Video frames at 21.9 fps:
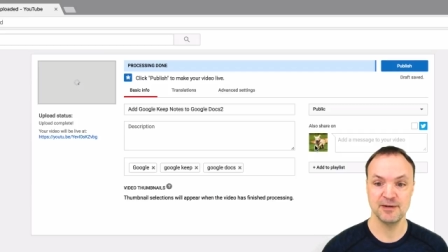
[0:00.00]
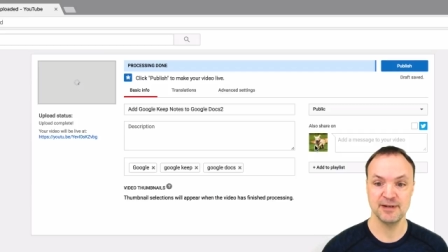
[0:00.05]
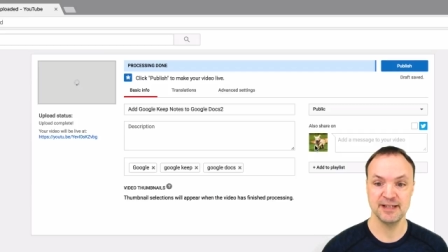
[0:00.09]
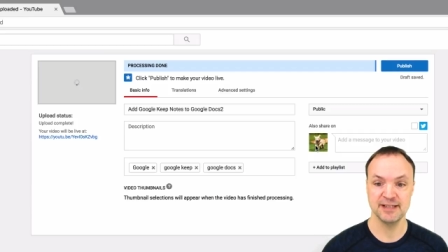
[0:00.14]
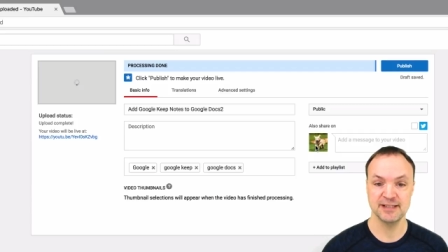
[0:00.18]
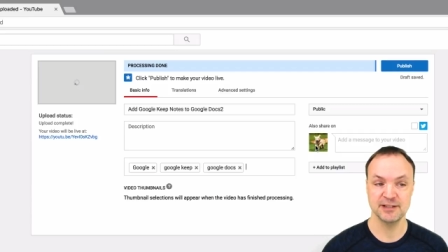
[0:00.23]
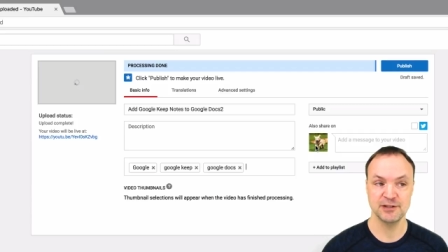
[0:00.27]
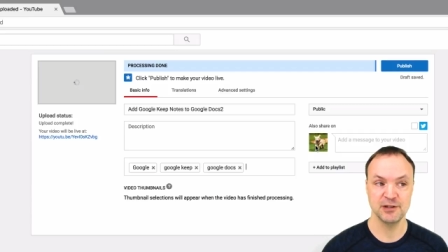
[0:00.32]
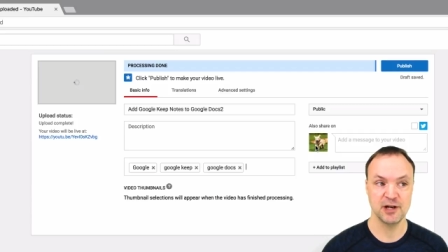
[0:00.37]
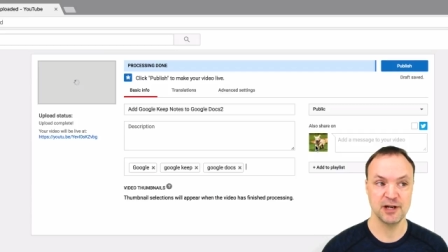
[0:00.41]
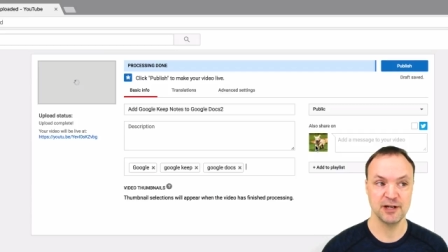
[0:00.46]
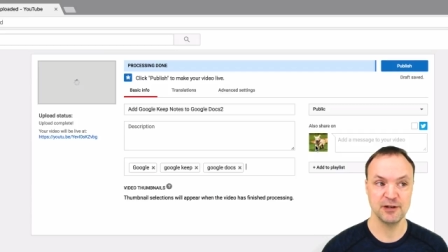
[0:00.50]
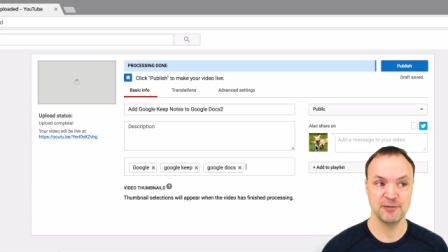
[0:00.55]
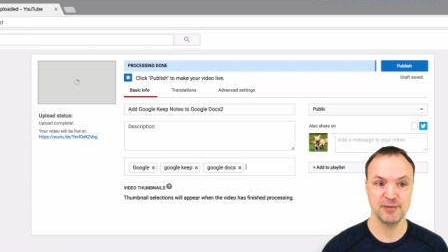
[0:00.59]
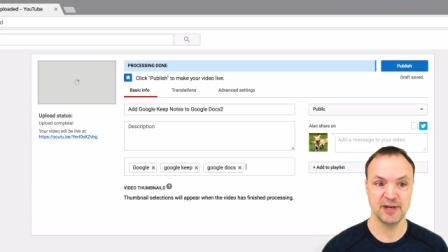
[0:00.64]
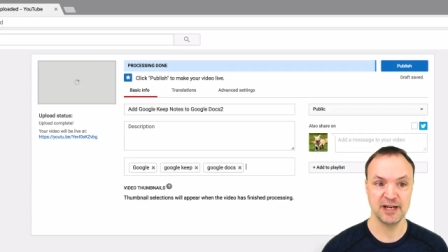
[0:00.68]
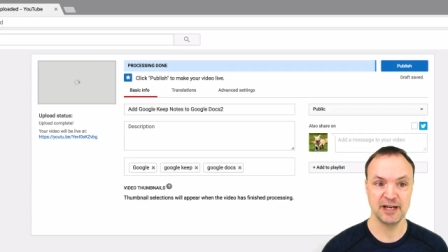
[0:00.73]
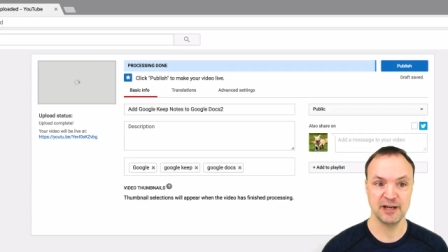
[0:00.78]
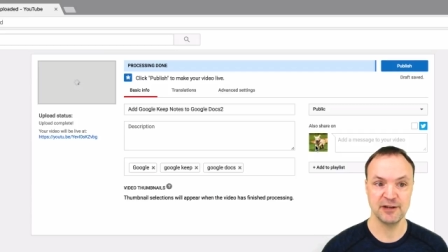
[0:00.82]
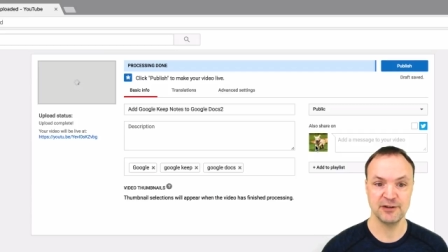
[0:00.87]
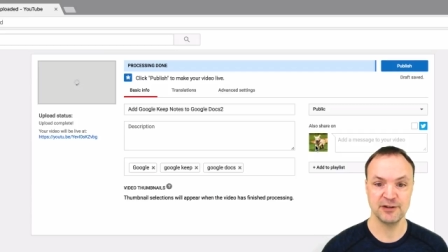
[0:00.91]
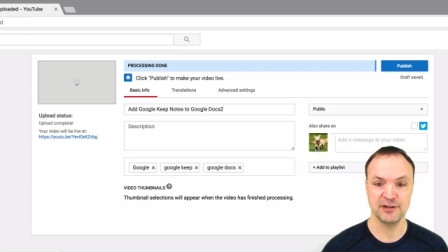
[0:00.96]
It's not on
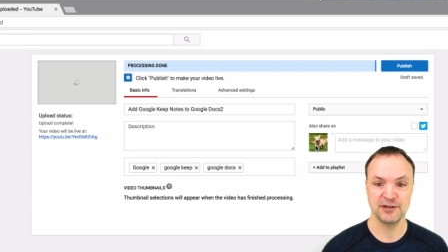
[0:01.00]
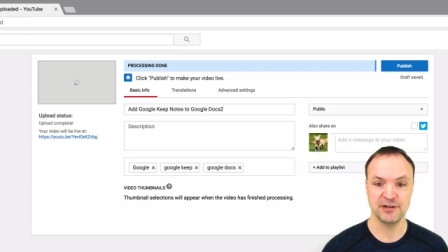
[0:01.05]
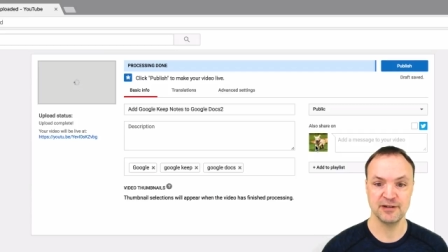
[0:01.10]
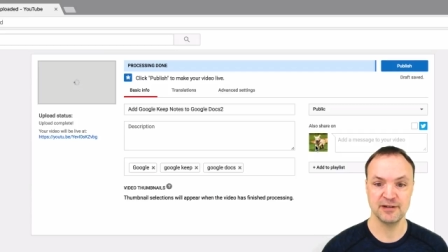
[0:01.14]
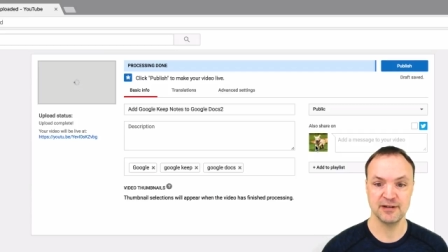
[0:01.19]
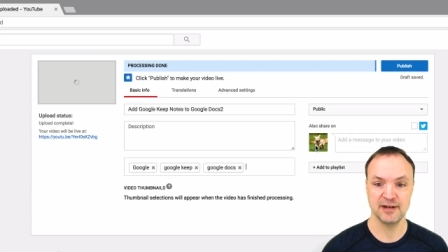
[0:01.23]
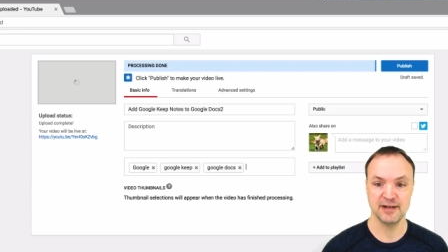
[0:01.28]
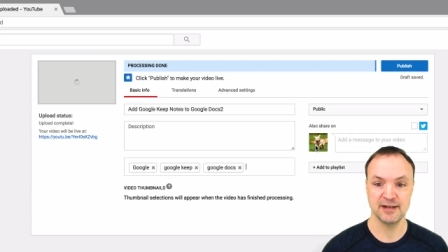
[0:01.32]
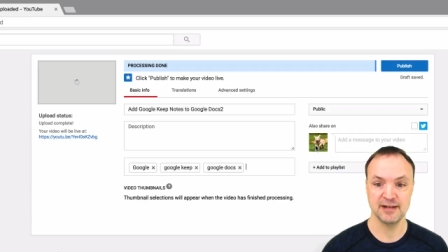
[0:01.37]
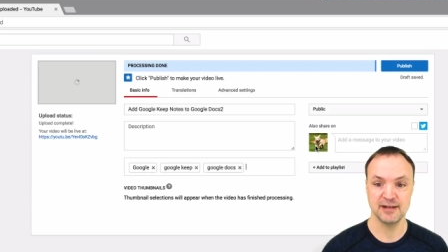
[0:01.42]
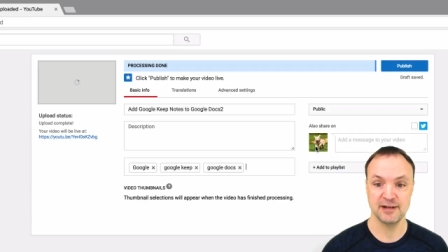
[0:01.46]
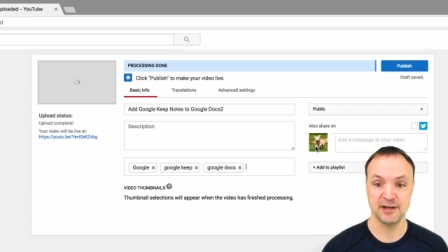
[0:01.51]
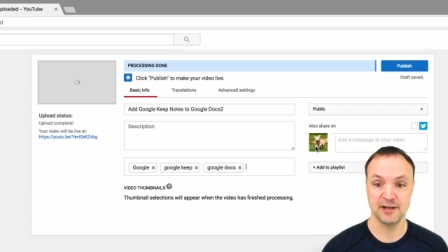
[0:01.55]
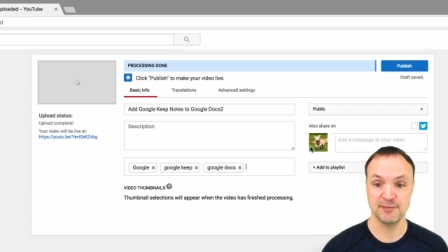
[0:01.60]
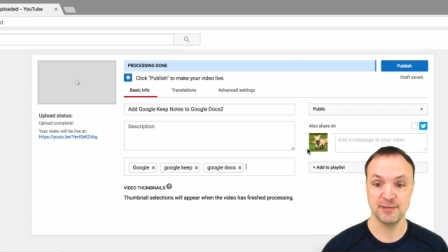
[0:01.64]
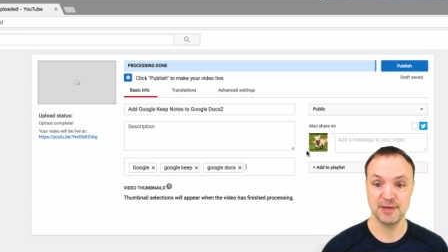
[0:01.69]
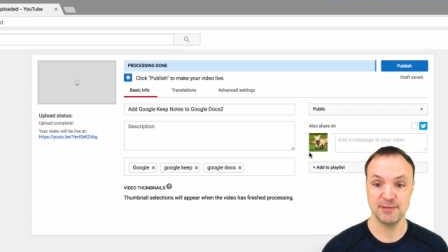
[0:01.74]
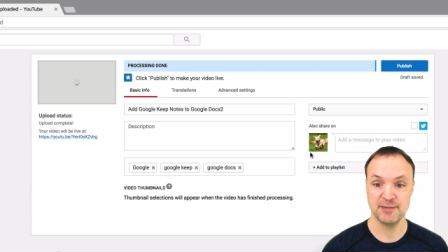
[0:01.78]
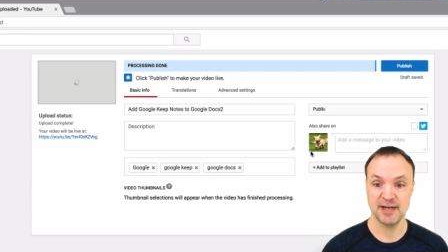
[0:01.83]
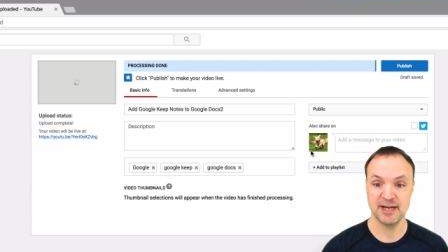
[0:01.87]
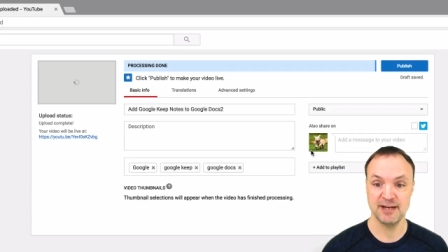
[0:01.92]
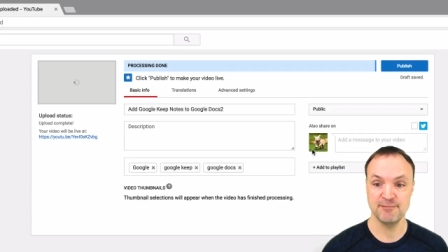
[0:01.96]
my on
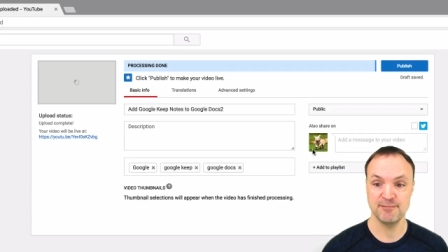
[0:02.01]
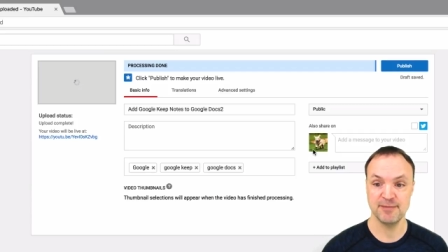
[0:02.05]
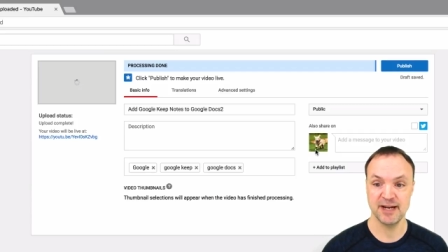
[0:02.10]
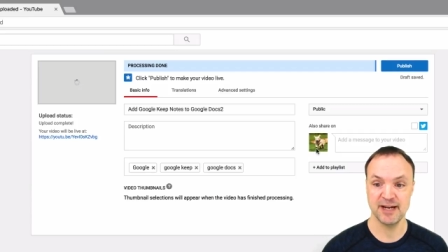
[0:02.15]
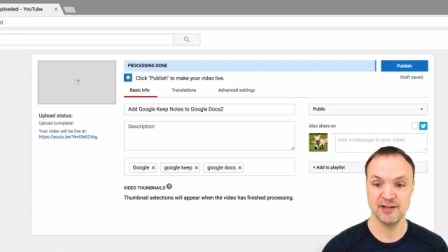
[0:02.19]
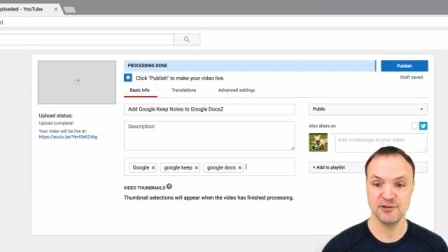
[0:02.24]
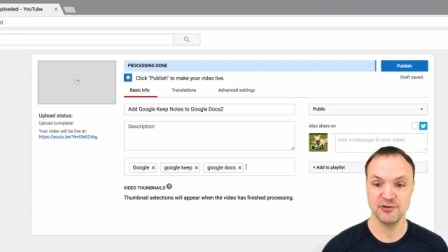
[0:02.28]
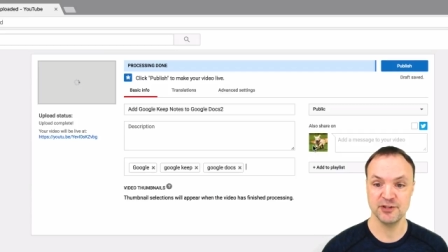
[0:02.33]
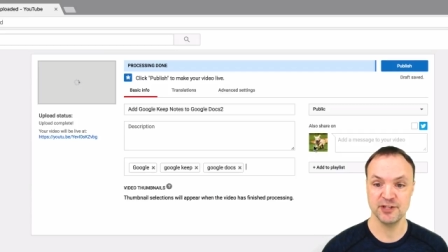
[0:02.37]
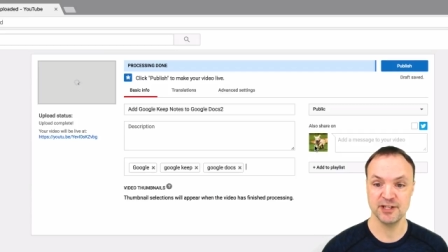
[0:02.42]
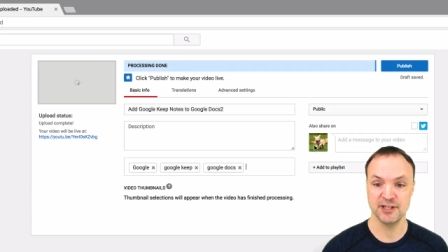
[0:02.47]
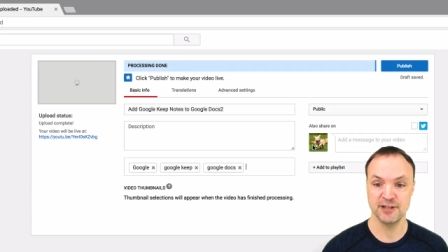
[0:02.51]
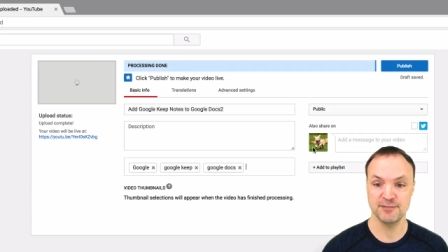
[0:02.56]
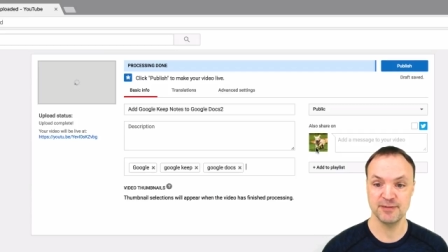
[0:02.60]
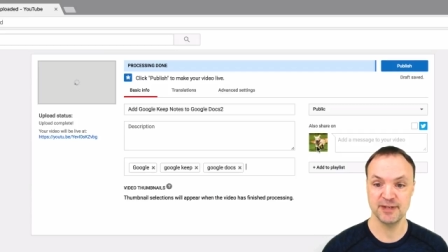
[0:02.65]
my main page here,